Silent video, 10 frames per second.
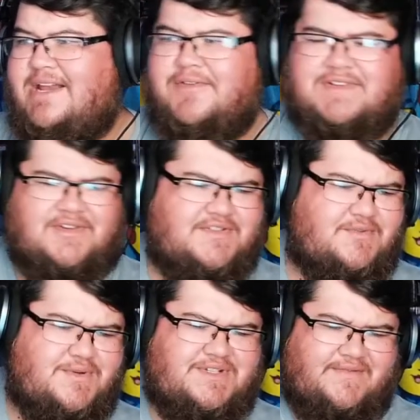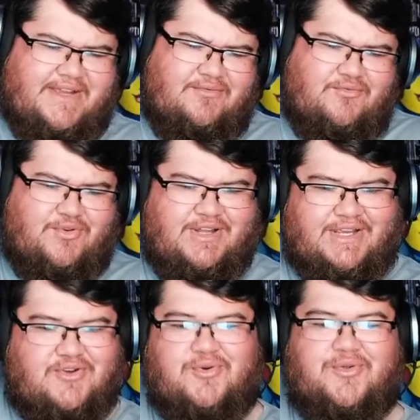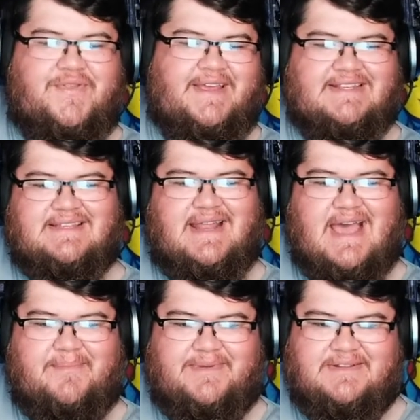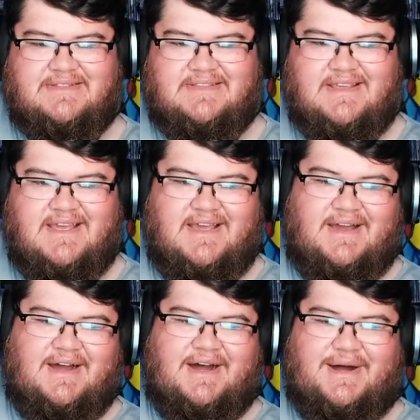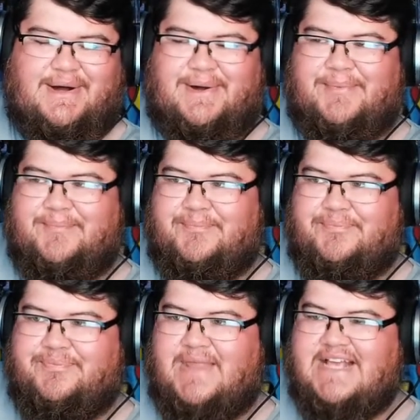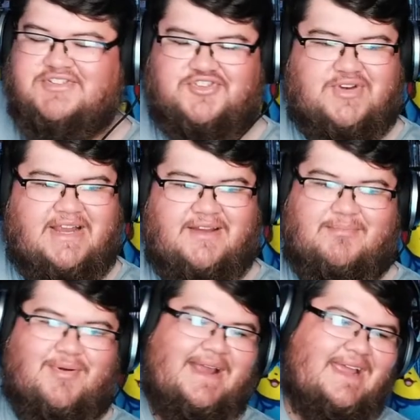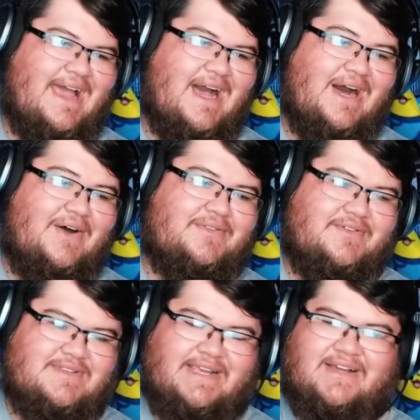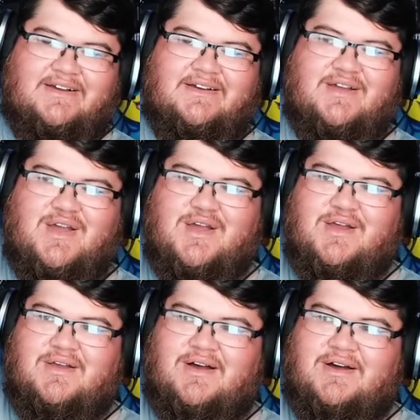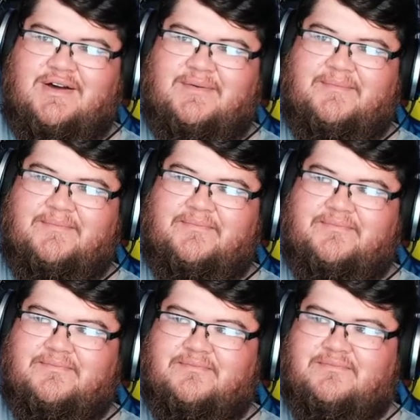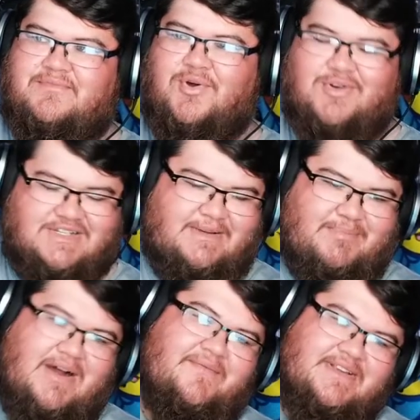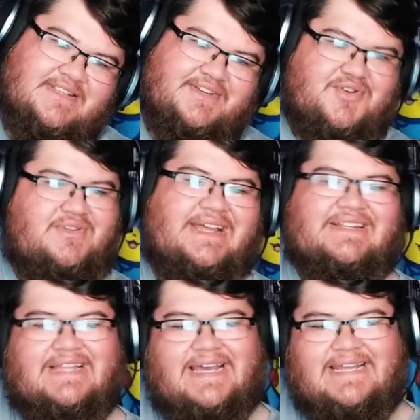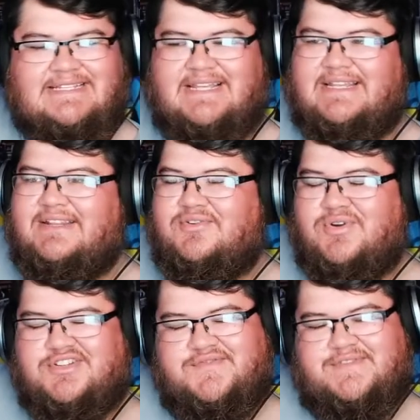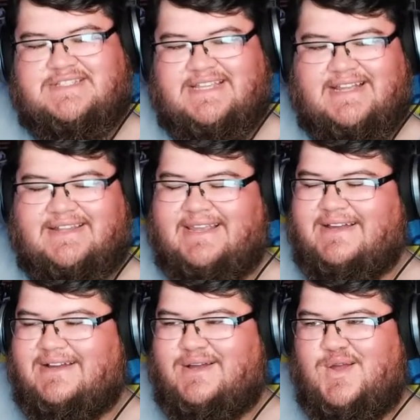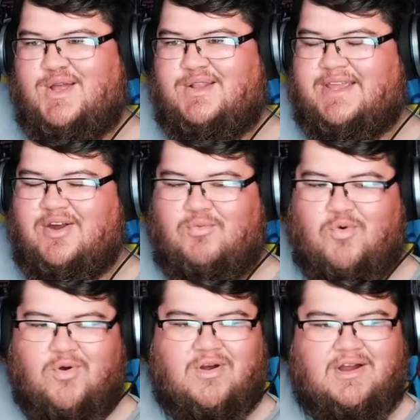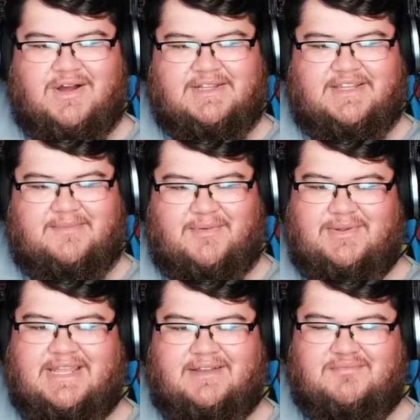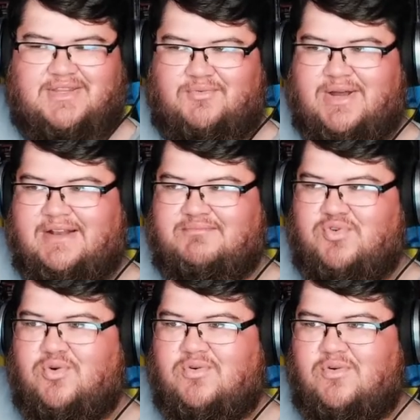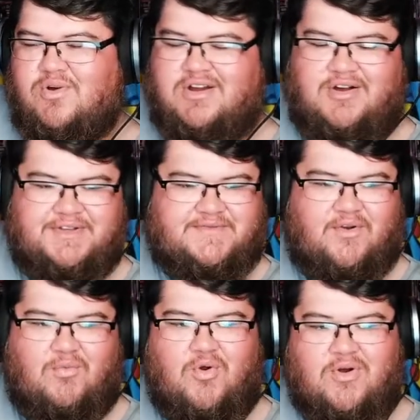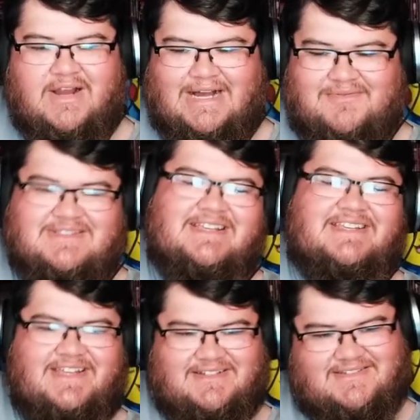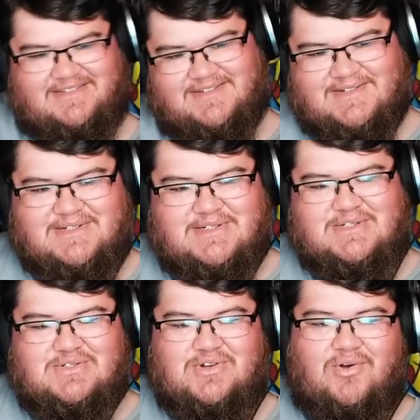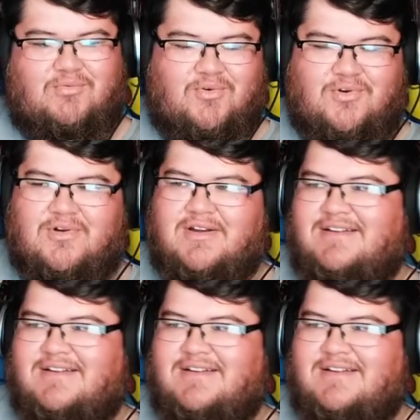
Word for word: there's all sorts of like really cool things happens um, as they're trying to break out. There's like a um, the orcs obviously don't like light, and then the orcs sick like a like a warg on them, and when they the one orc calls for a warg, I was like, yes, a warg.